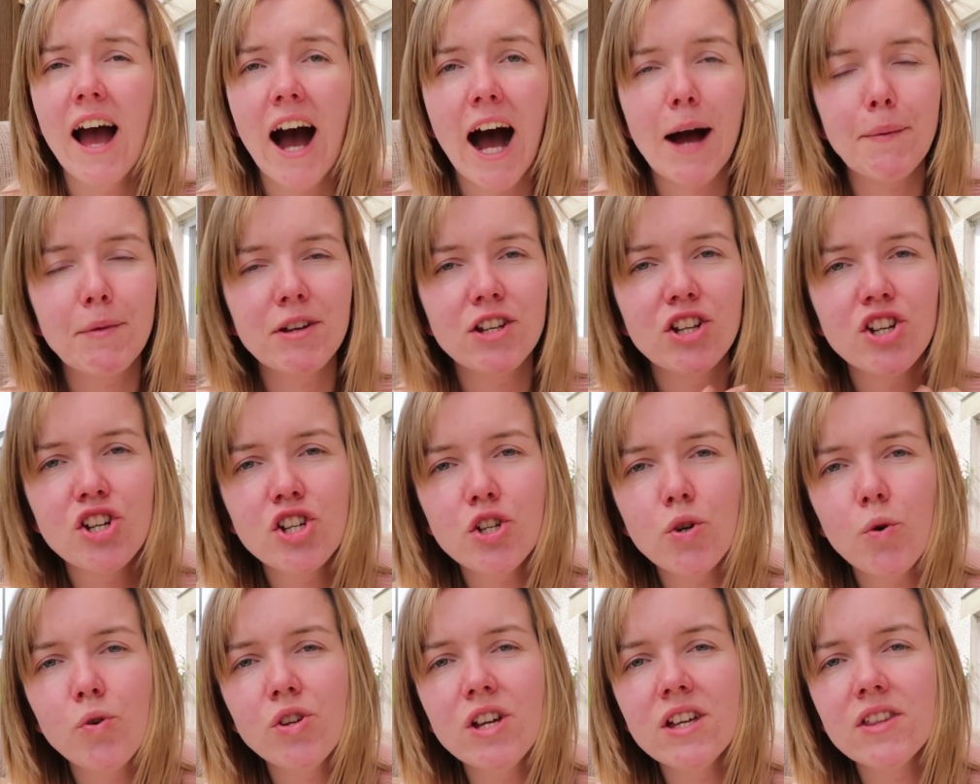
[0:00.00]
I'm going to
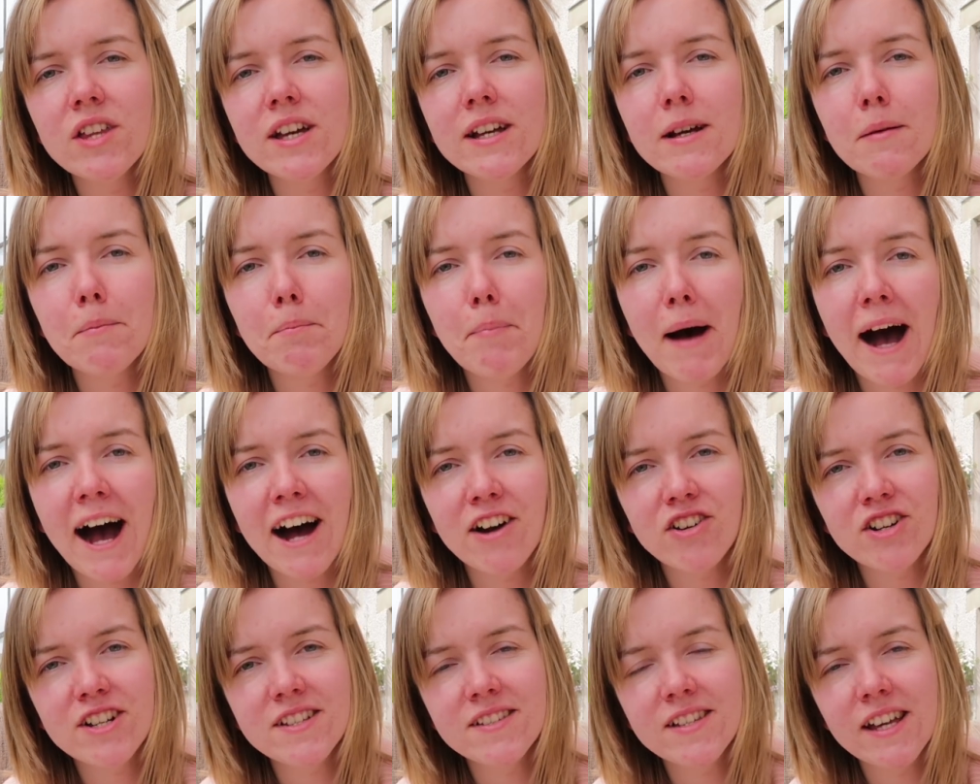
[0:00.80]
show you the
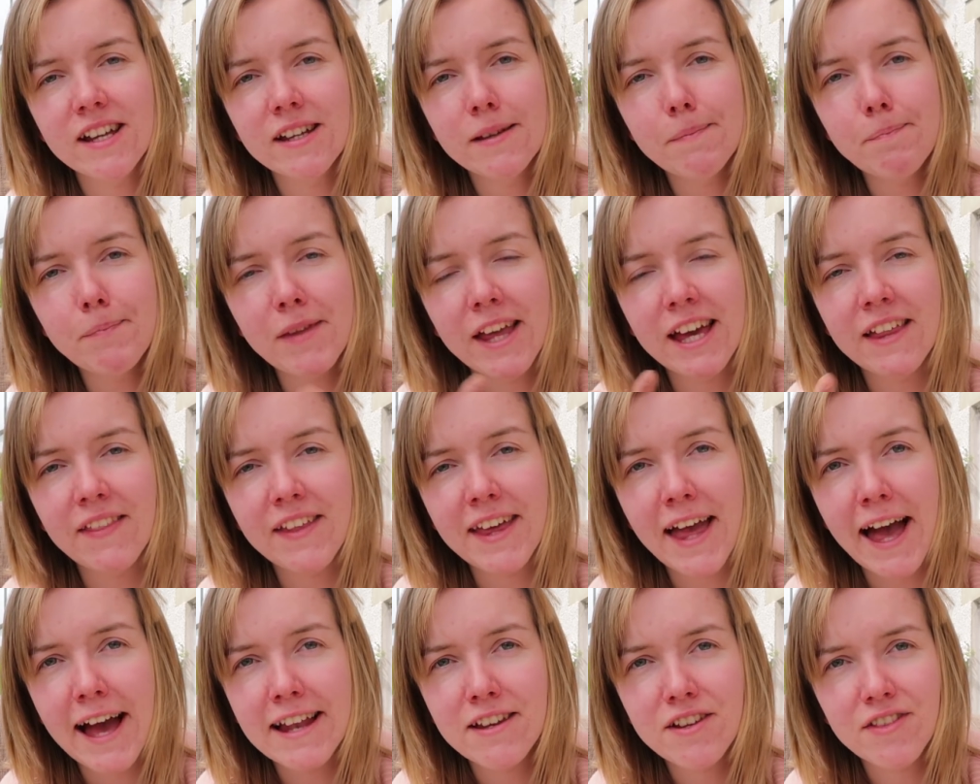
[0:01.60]
comparison at
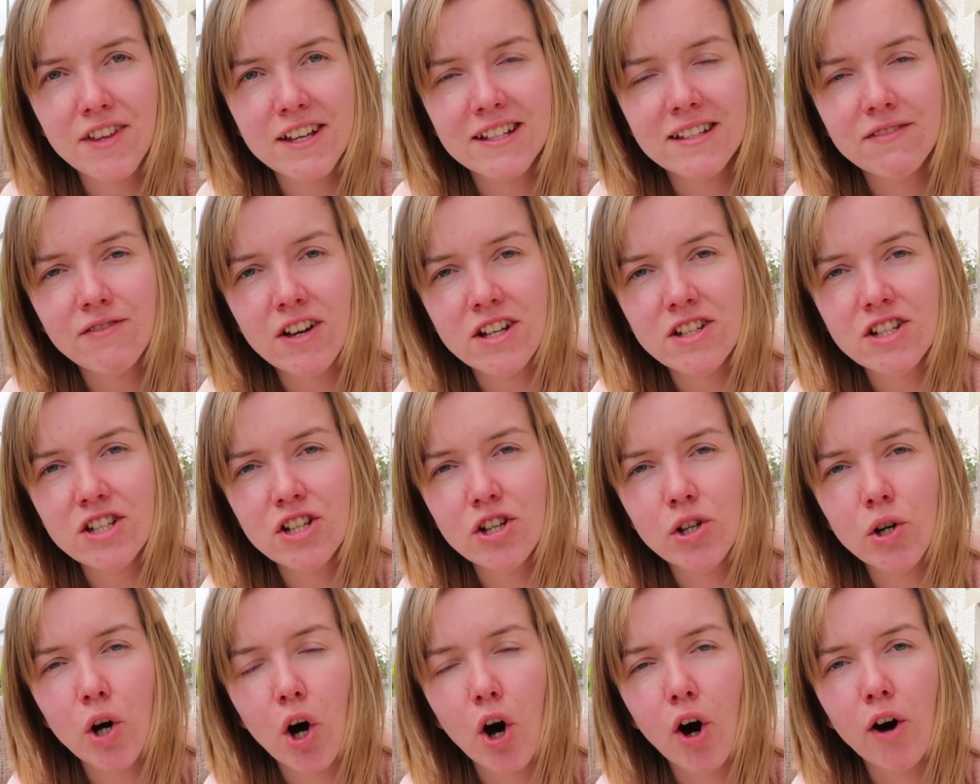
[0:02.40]
the end of this
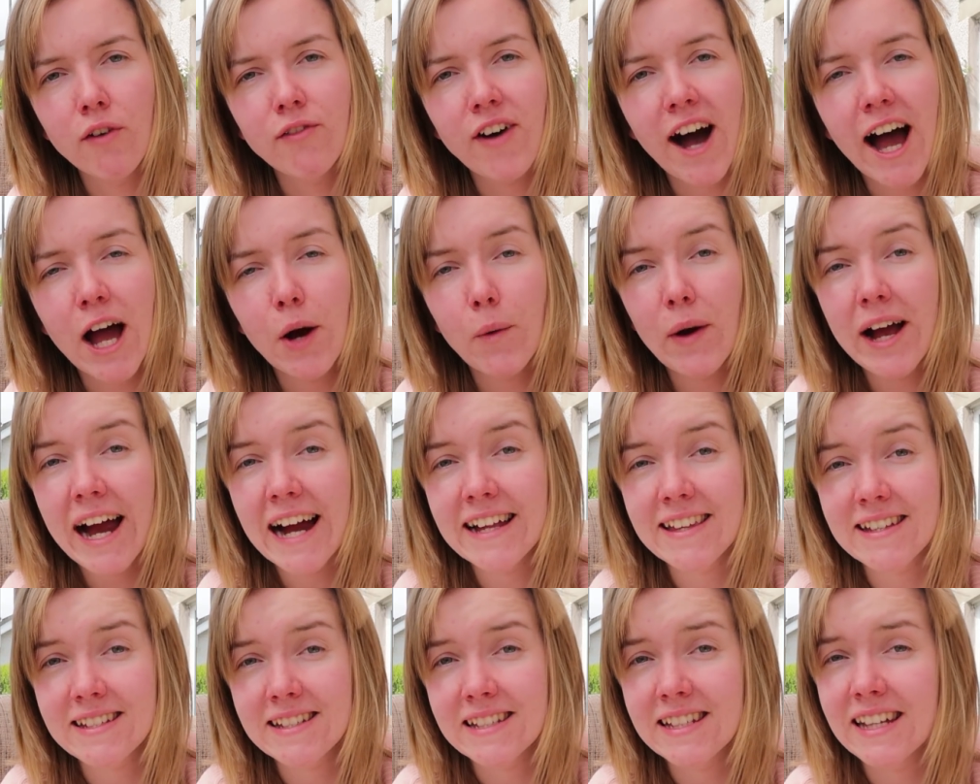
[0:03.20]
video of how I
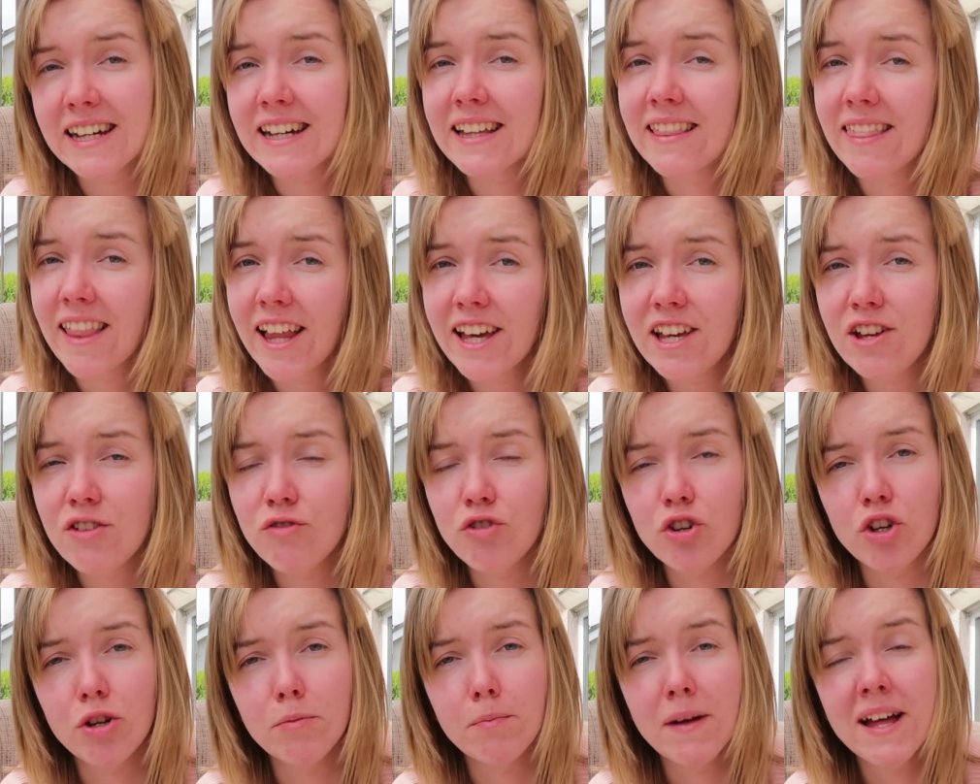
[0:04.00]
edited it in
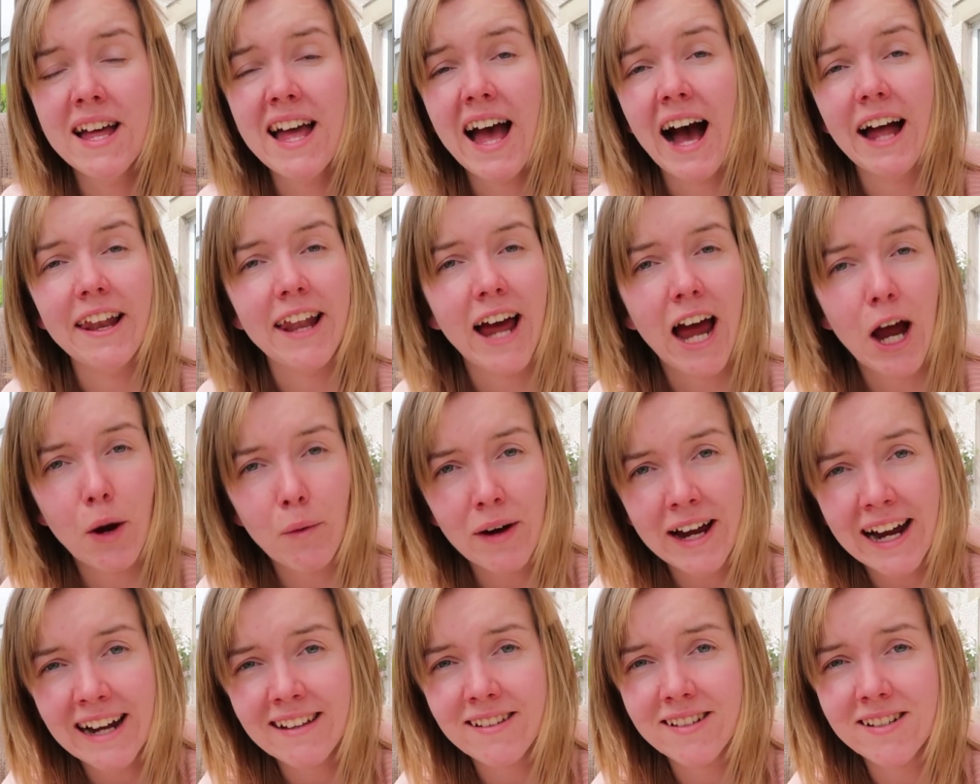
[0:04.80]
Lightroom and how
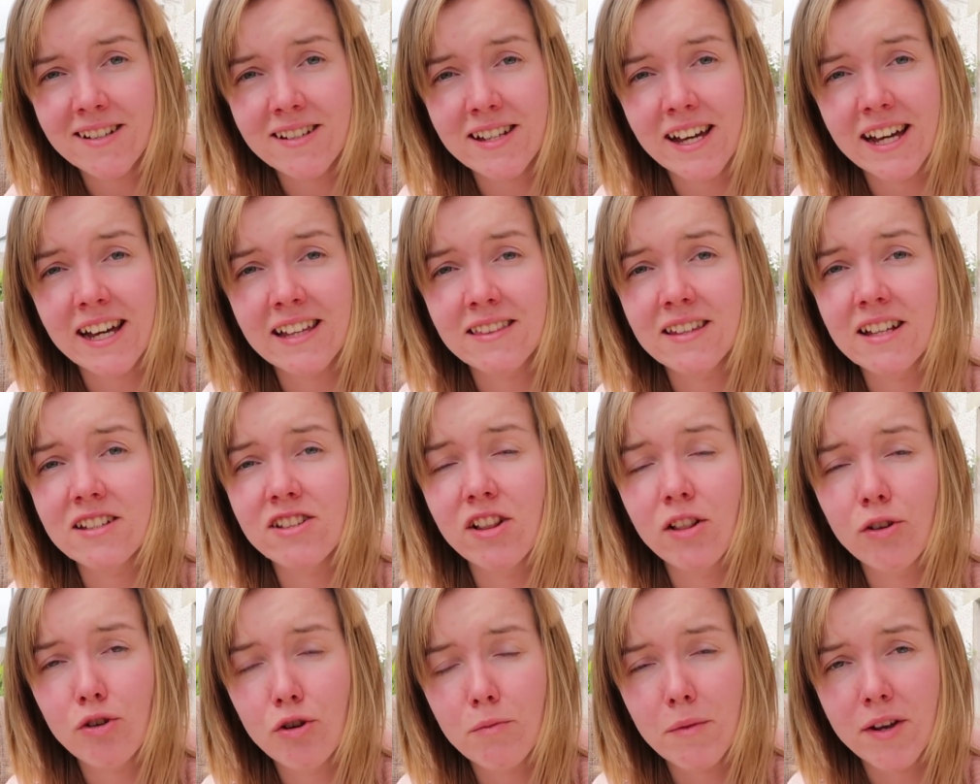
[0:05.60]
I edited it in this
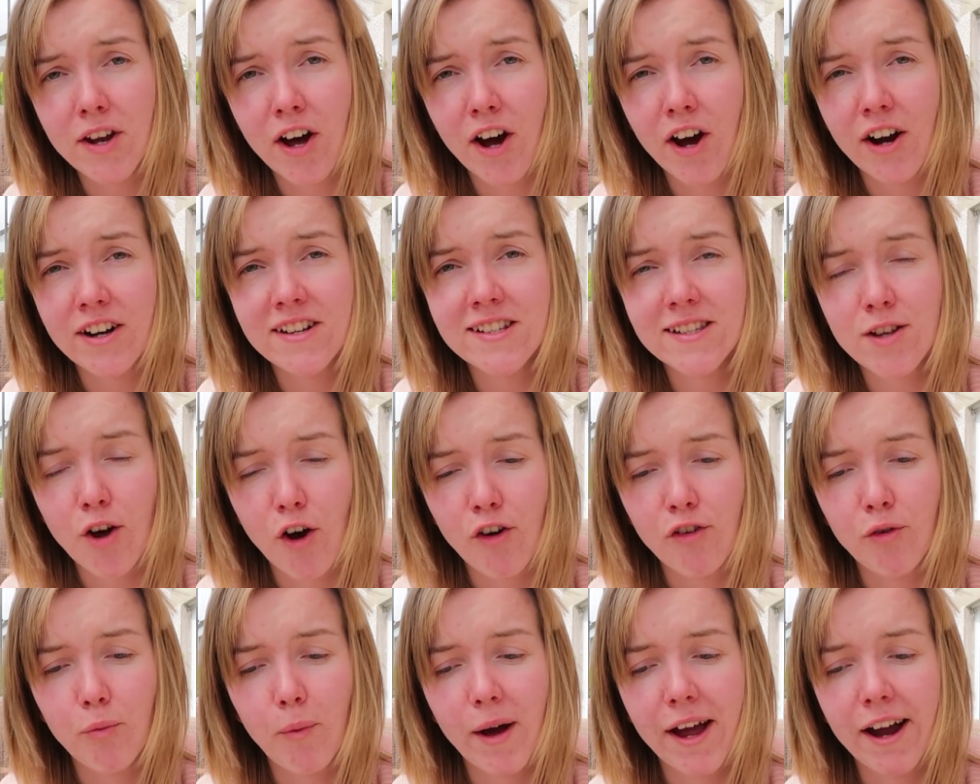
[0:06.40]
Luminar
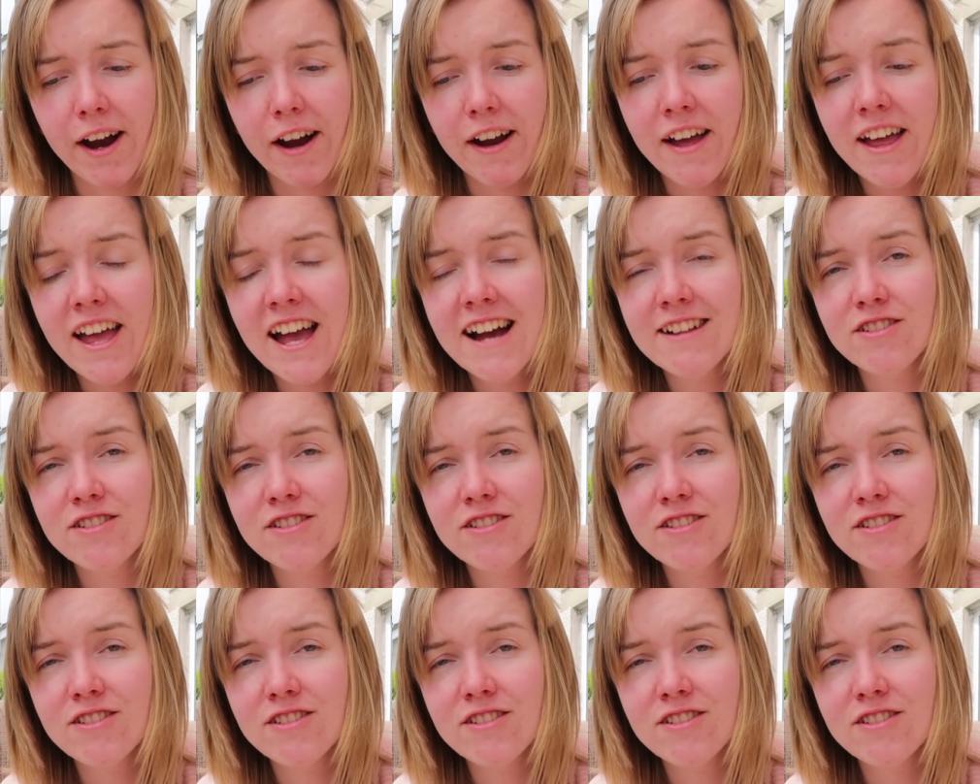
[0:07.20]
software